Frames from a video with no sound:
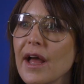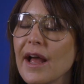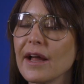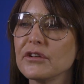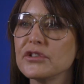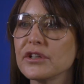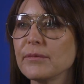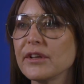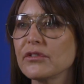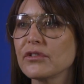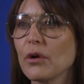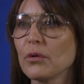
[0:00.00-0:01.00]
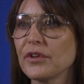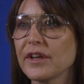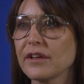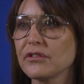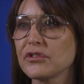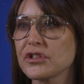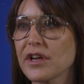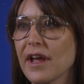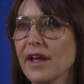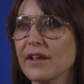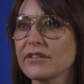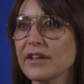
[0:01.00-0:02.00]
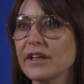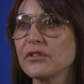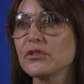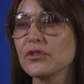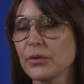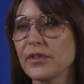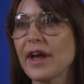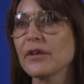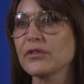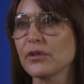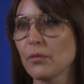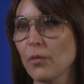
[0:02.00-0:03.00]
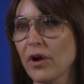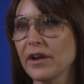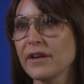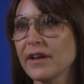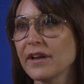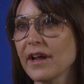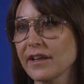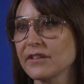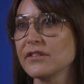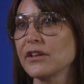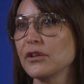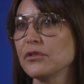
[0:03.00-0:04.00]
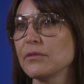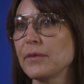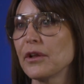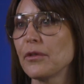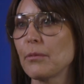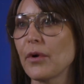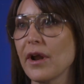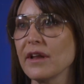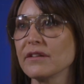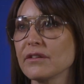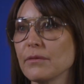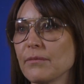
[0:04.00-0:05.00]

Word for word: and Jimmy sold his shares in 2001, and I continued to build the brand.